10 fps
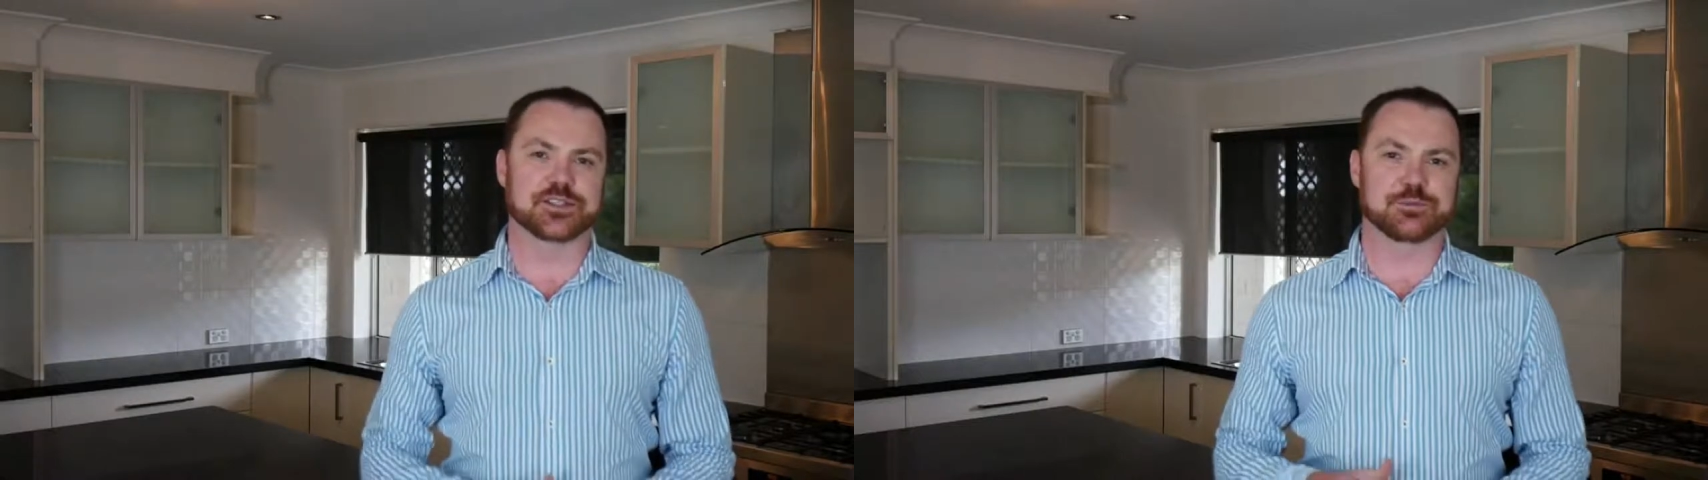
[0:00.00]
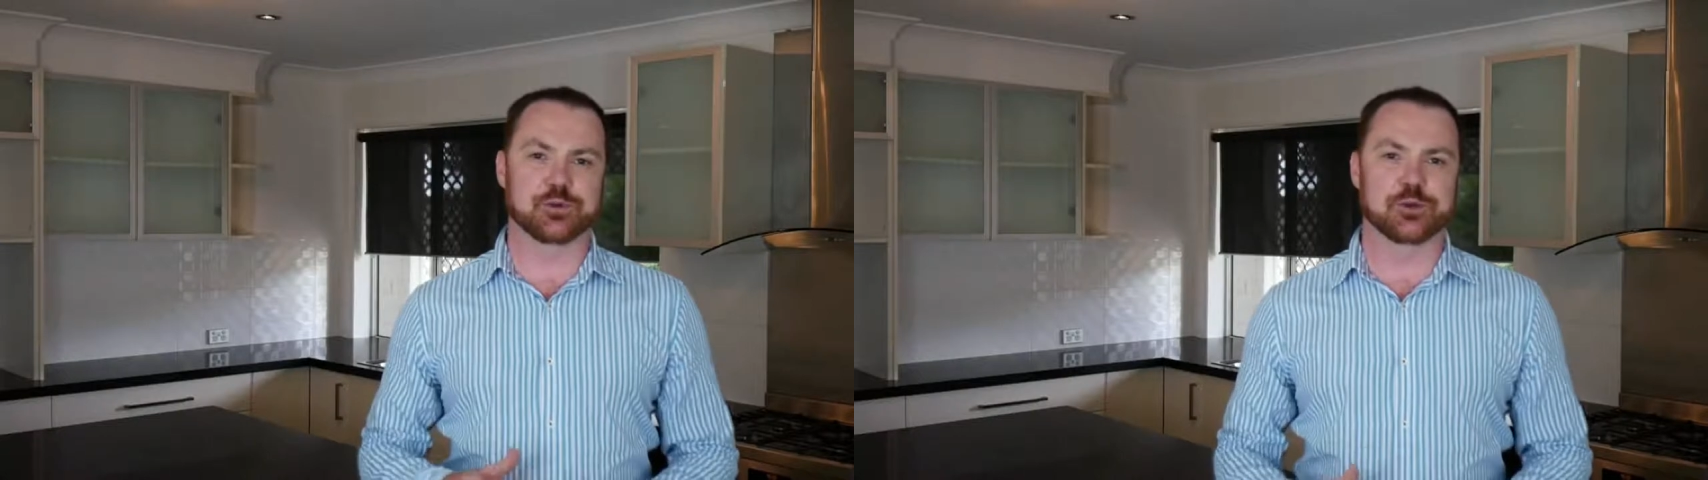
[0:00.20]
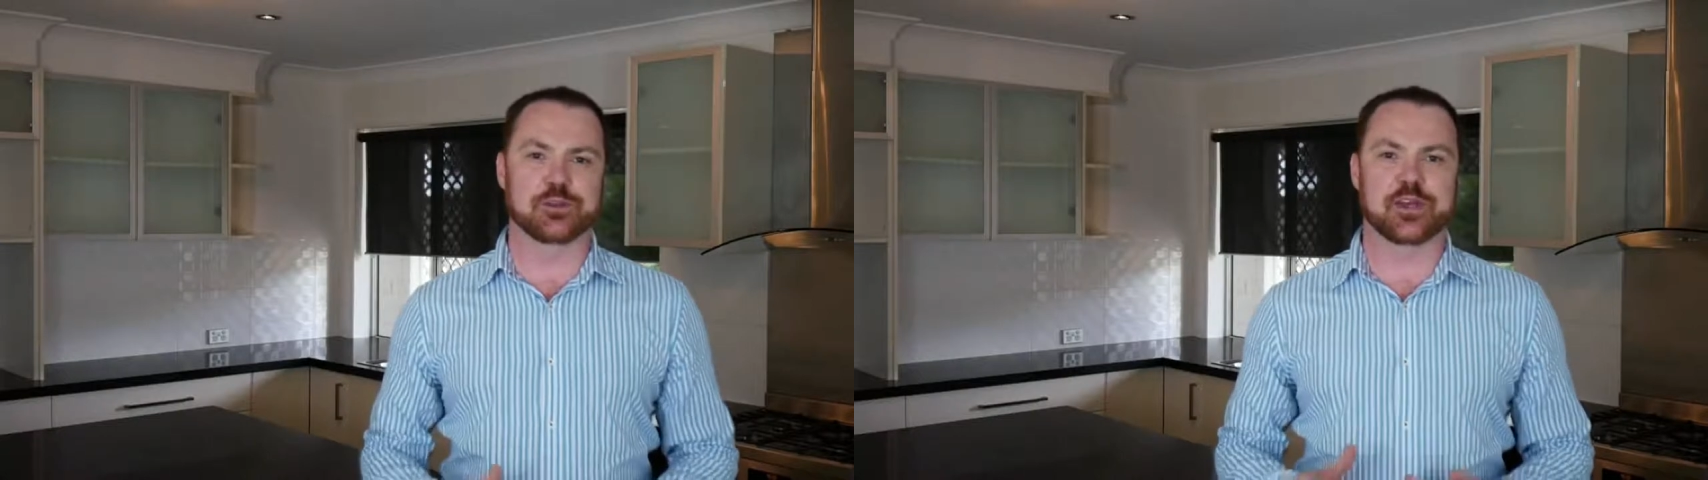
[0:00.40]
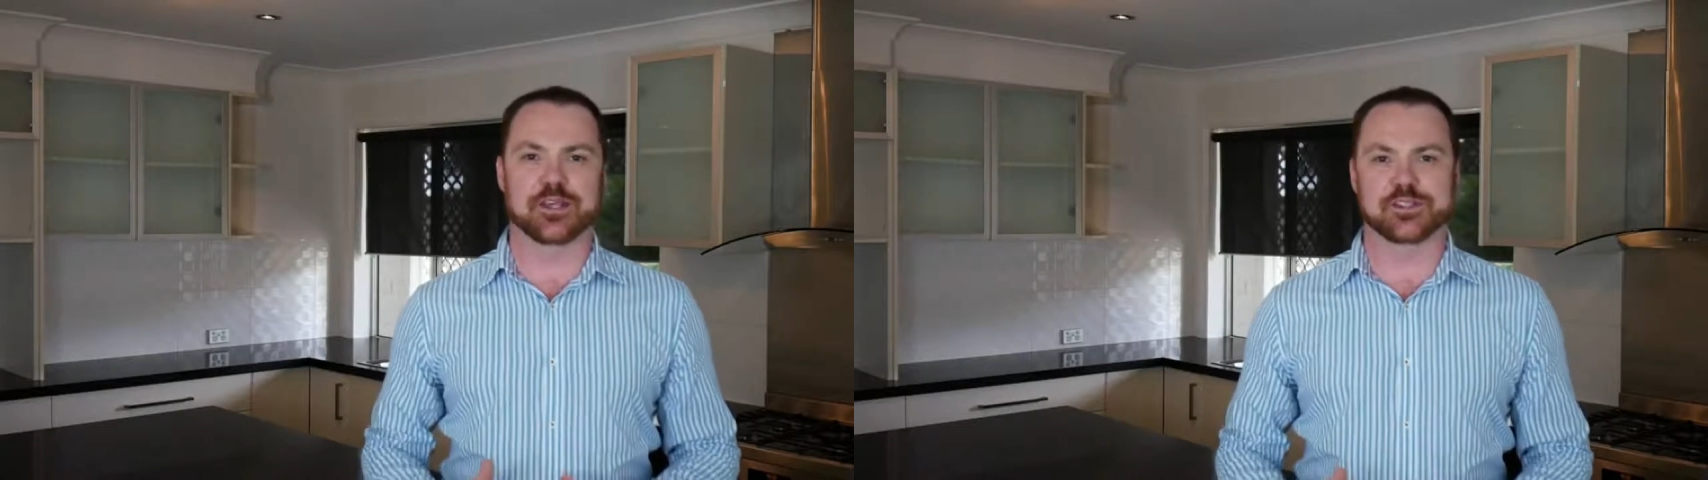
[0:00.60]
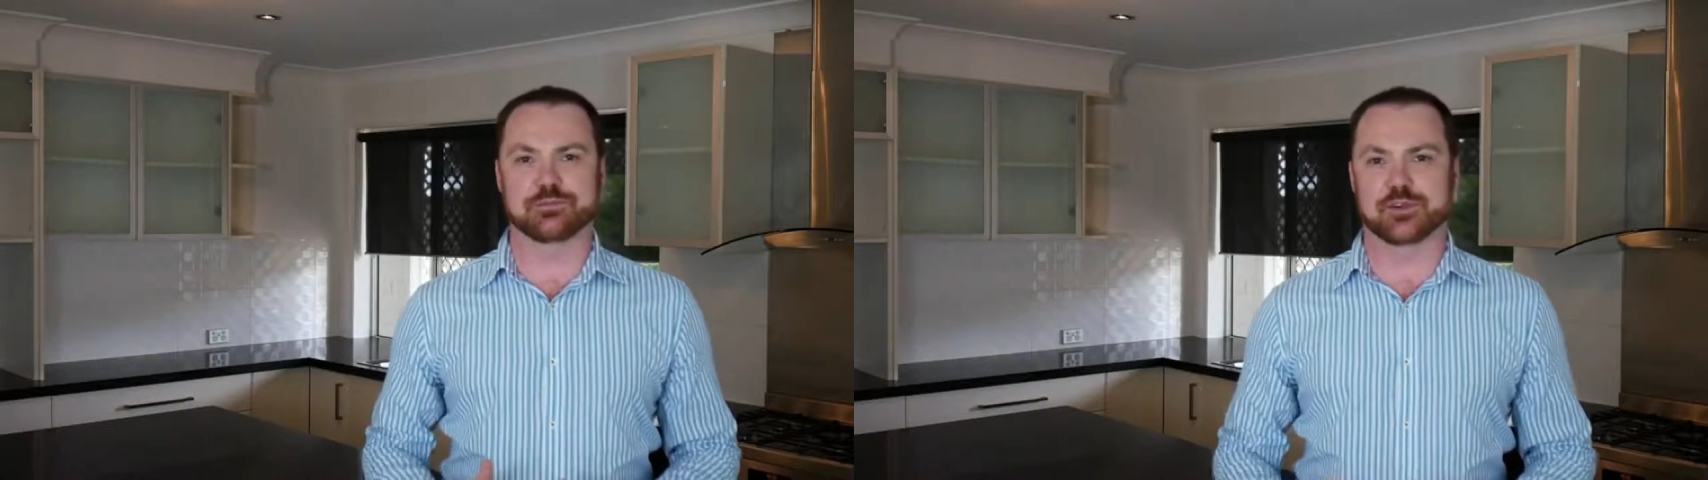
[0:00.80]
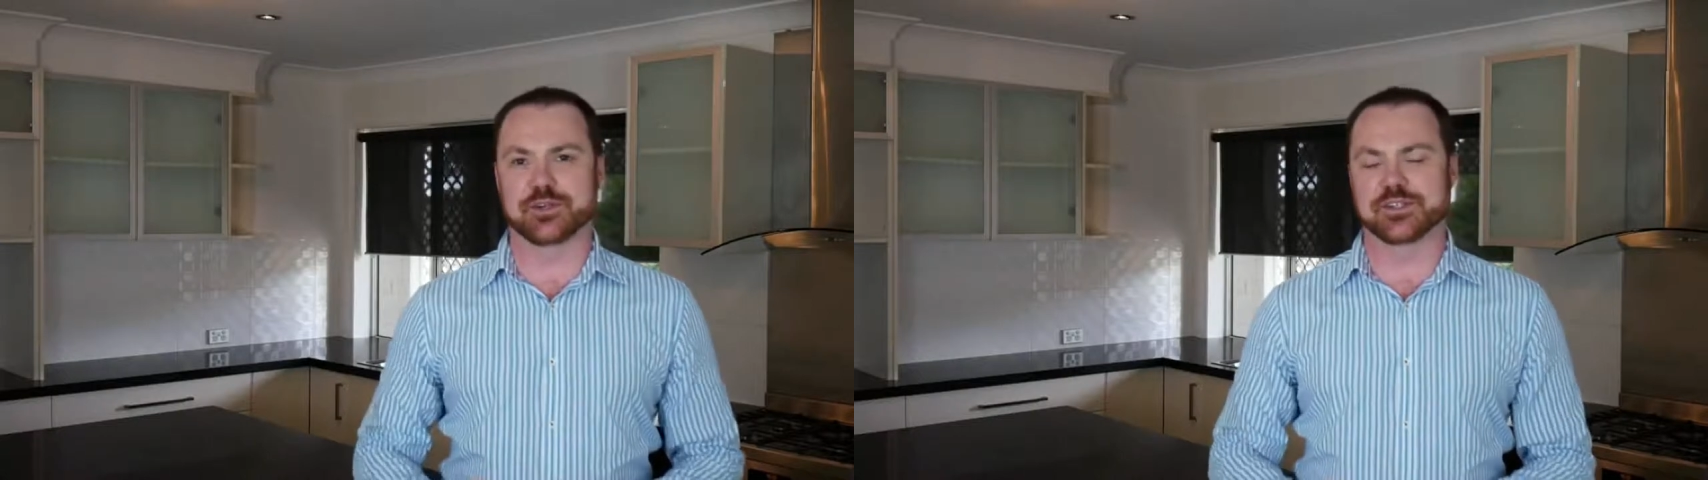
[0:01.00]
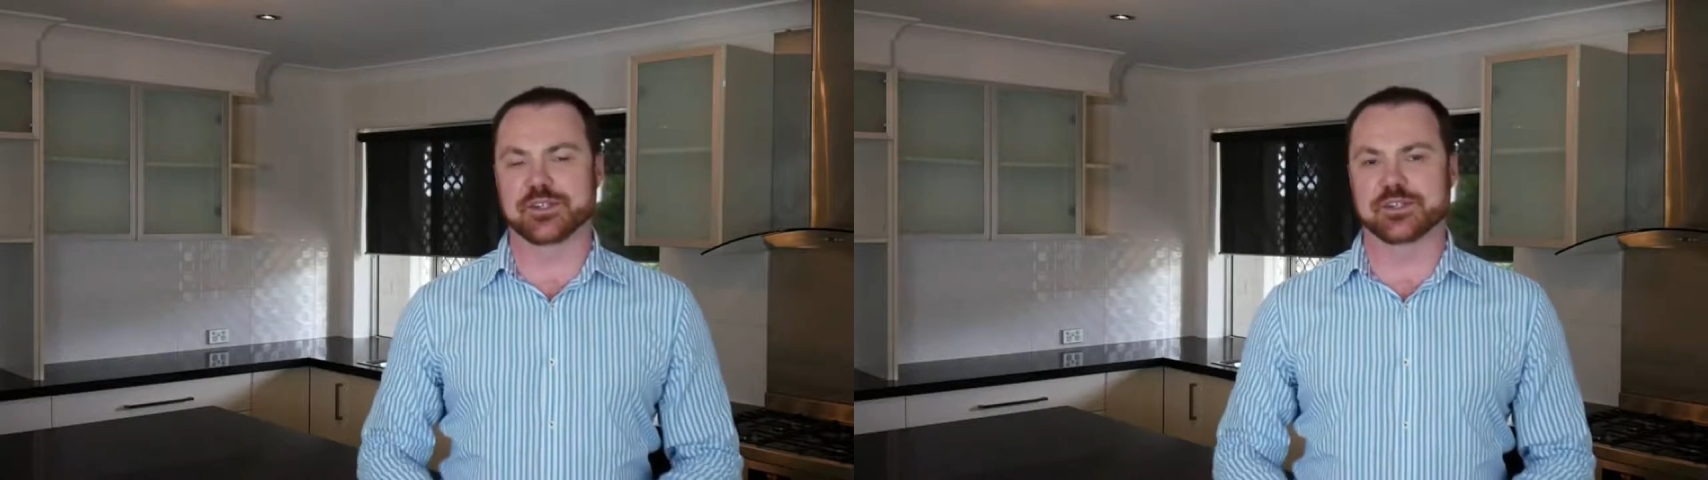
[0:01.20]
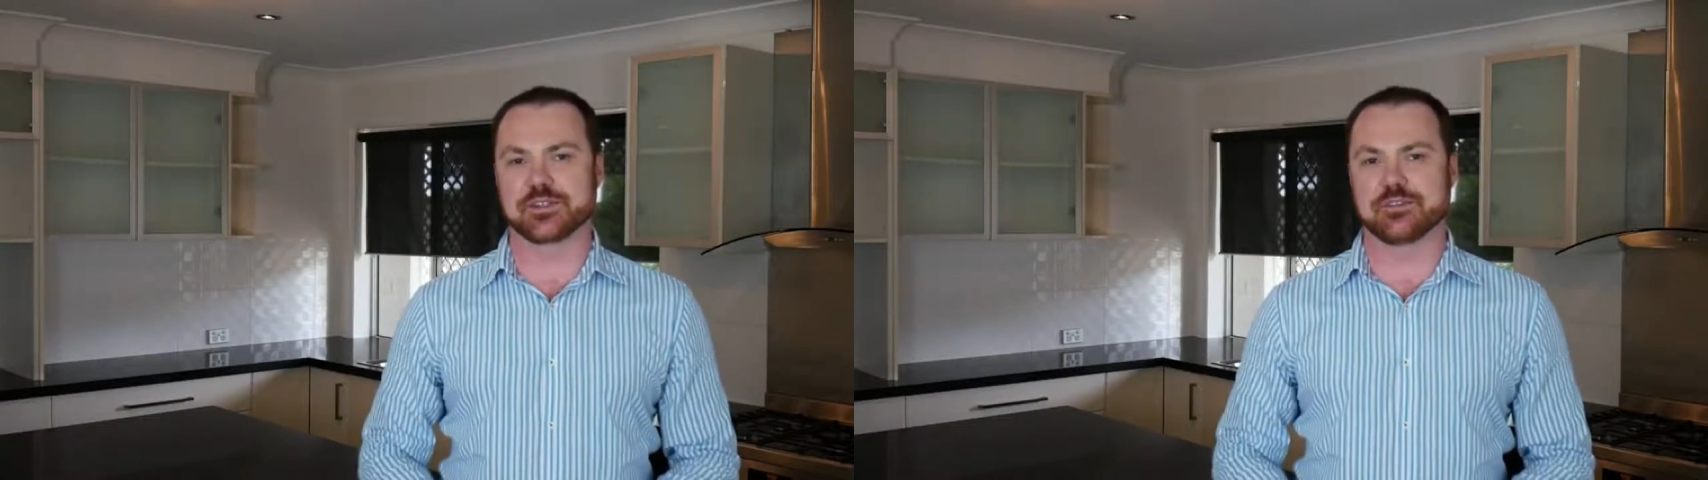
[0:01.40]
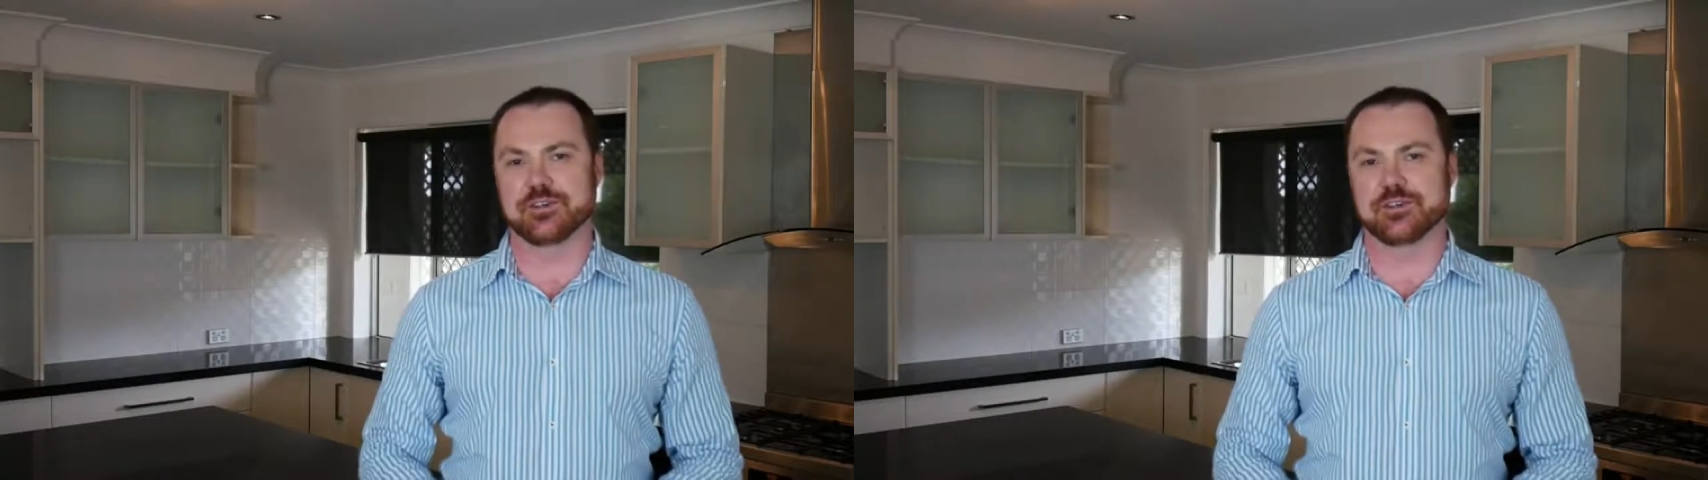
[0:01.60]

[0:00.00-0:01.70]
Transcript: smooth exit process